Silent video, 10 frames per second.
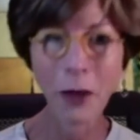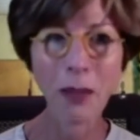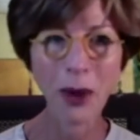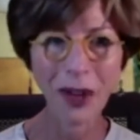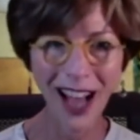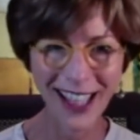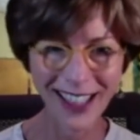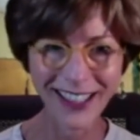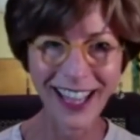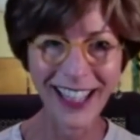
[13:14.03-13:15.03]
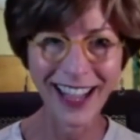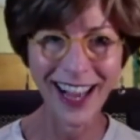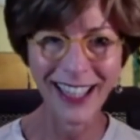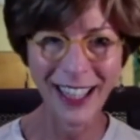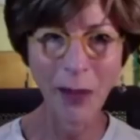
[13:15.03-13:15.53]
so periodically I
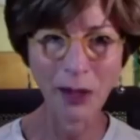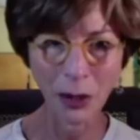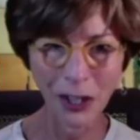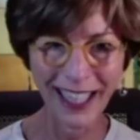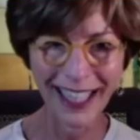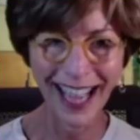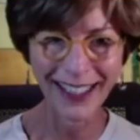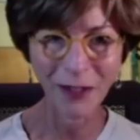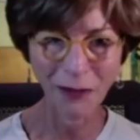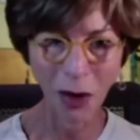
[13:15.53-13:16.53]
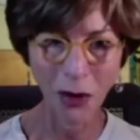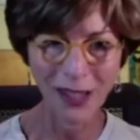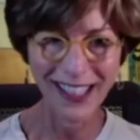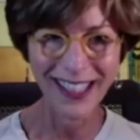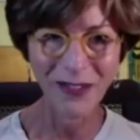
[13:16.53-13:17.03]
kind of kept looking at the
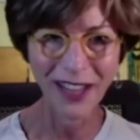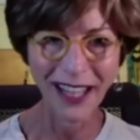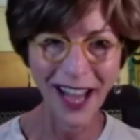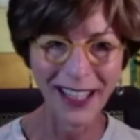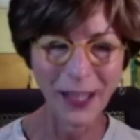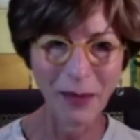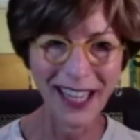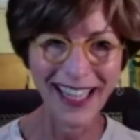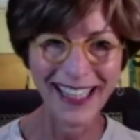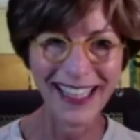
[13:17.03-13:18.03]
phone to see if they got to me.